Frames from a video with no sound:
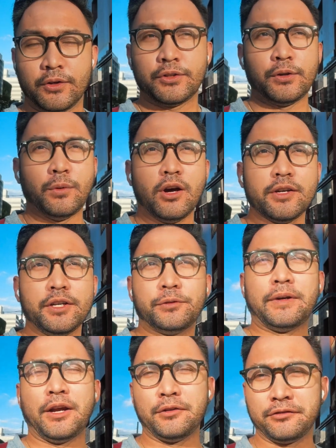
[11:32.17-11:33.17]
So walking
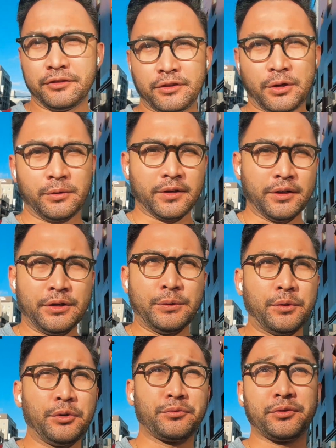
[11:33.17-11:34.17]
around Fukuoka,
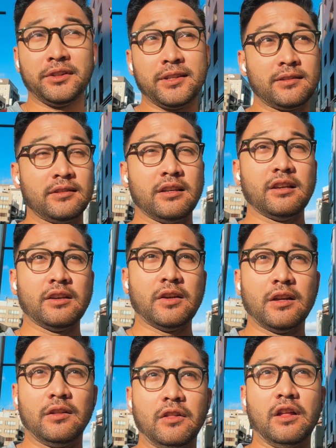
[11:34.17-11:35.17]
you won't really
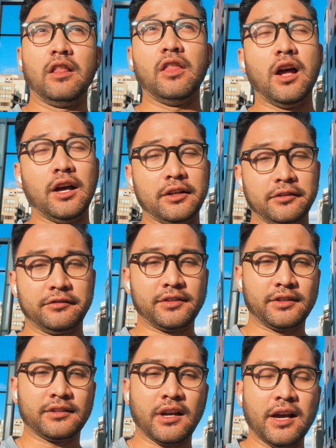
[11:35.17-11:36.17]
see a lot of
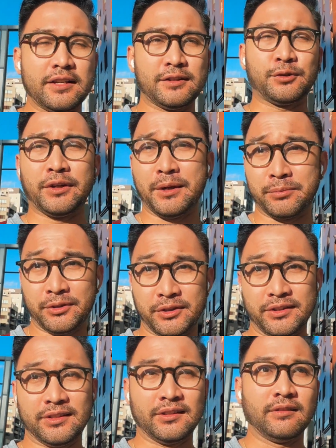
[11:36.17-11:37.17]

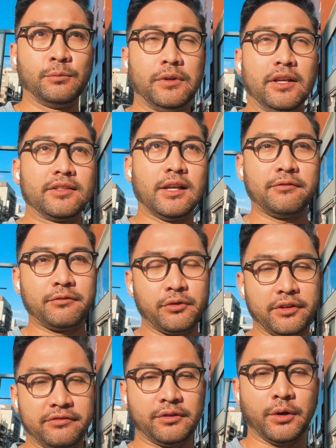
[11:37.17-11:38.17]
skyscrapers, well, except
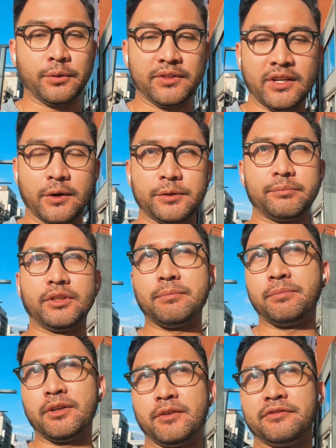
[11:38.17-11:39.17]
for the Fukuoka Tower, but
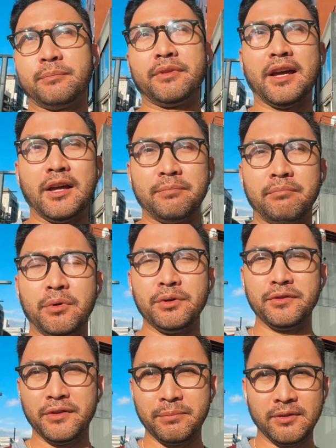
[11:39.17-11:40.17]
apart from that,
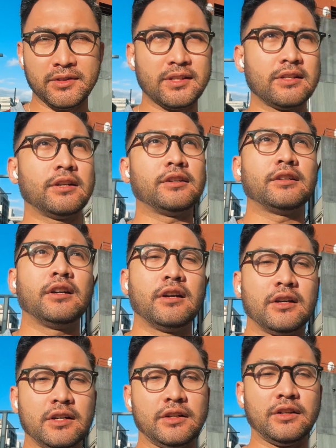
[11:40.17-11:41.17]
most of the buildings here
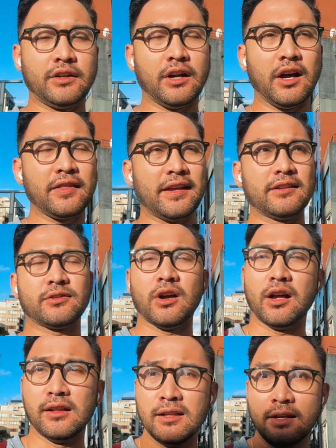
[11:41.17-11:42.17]
are not that
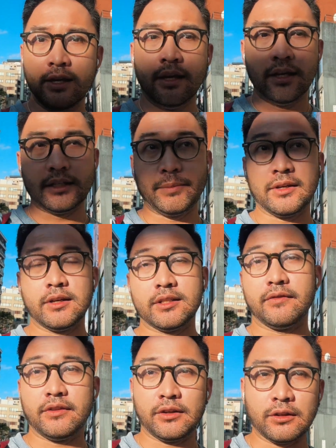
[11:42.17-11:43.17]
tall, just
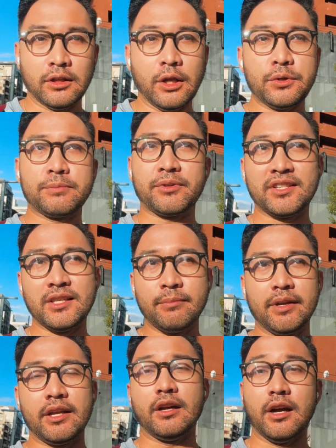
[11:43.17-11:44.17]
because of the close
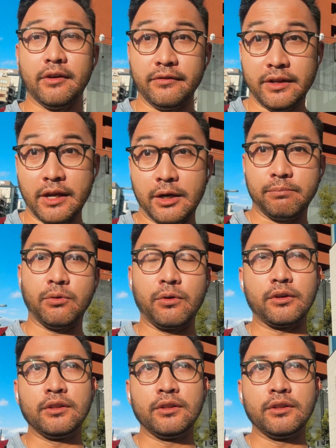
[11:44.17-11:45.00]
proximity of the airport,